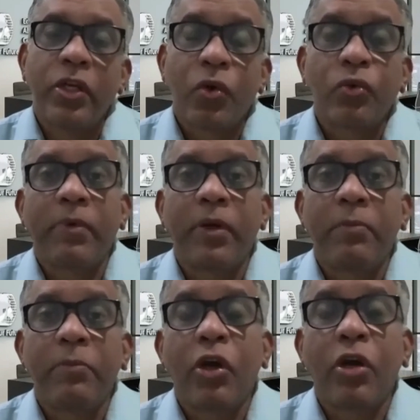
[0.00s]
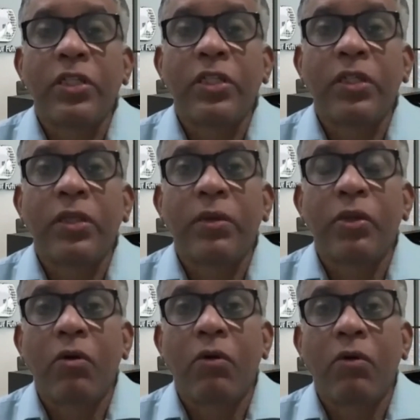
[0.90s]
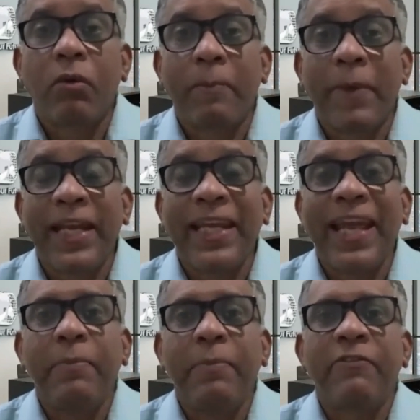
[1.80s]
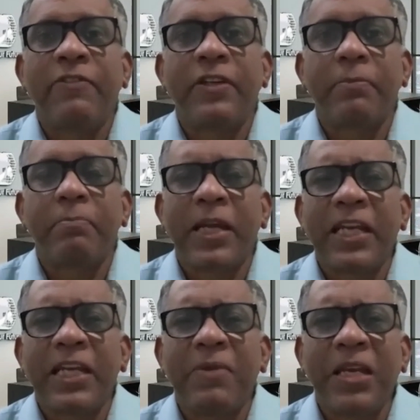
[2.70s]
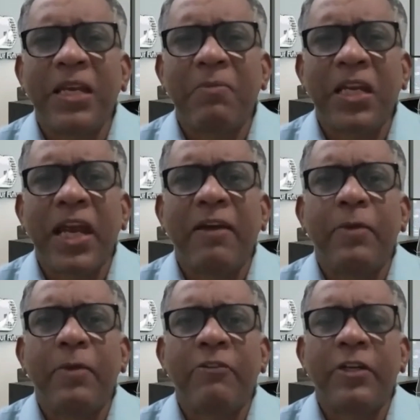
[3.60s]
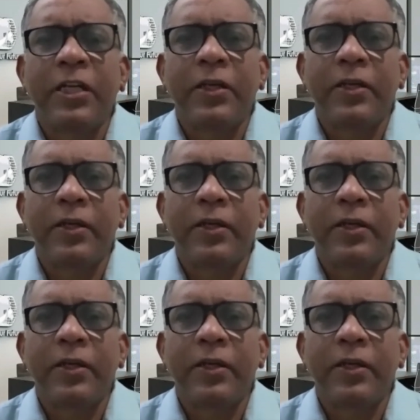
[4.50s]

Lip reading: So go to them, because you know many have benefited. Many have benefited.